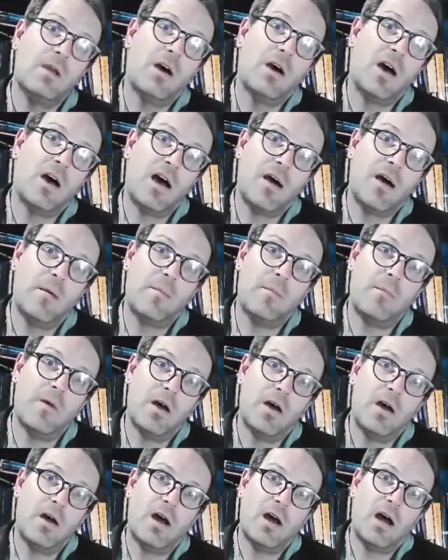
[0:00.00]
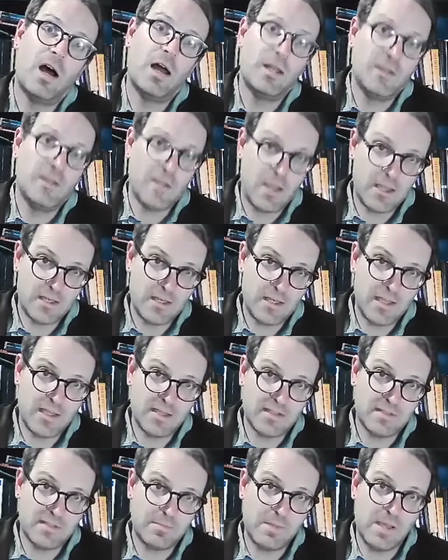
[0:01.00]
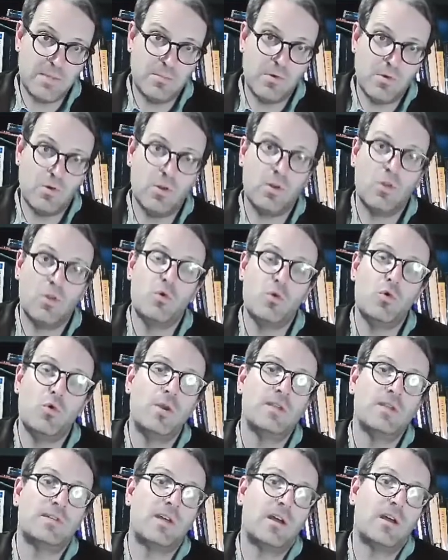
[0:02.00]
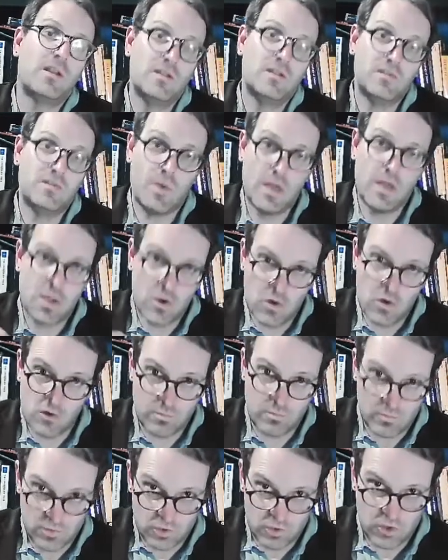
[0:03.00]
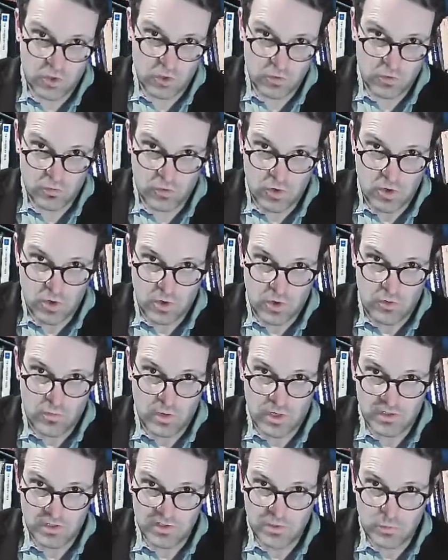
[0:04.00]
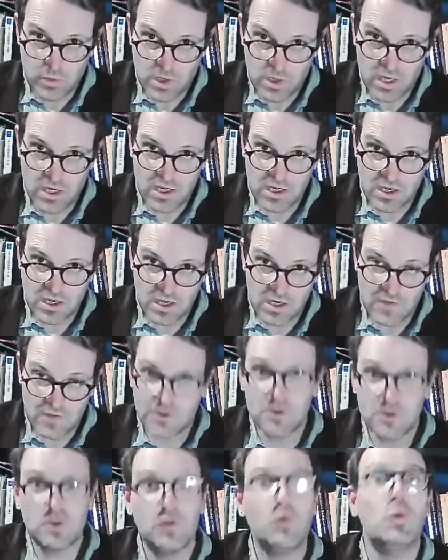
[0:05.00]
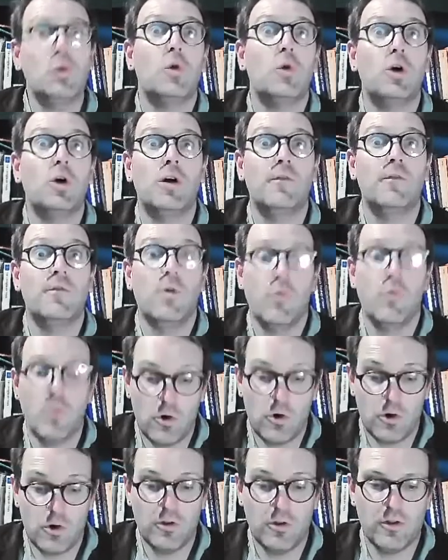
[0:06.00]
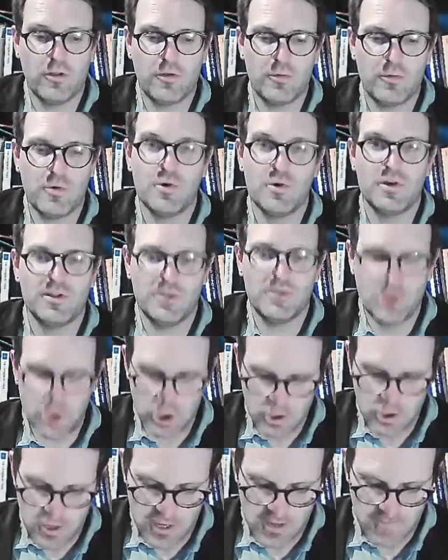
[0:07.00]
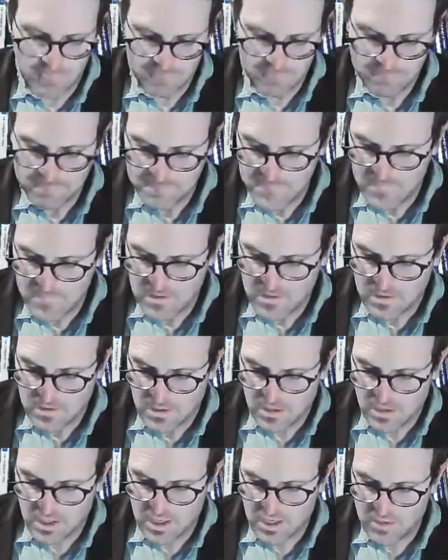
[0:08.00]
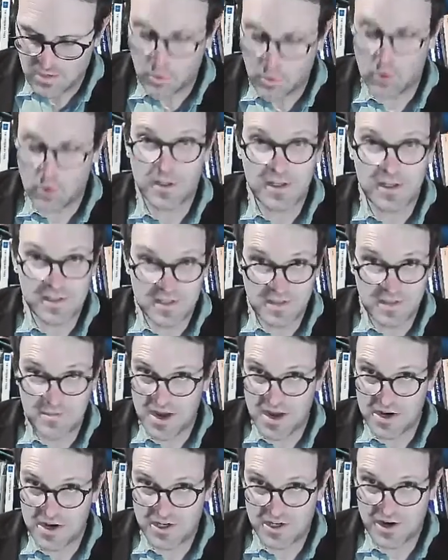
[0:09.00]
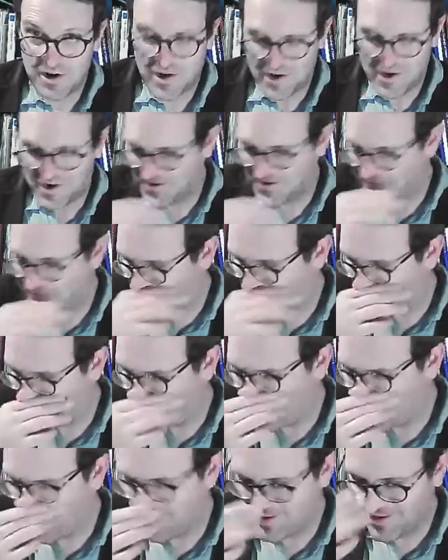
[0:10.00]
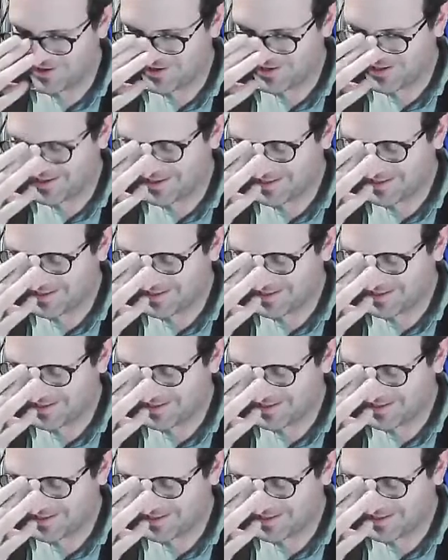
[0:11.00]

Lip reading: and his people who he's on his way home to, right? So we're getting kind of a tour of the world through his journey, or at least the Mediterranean world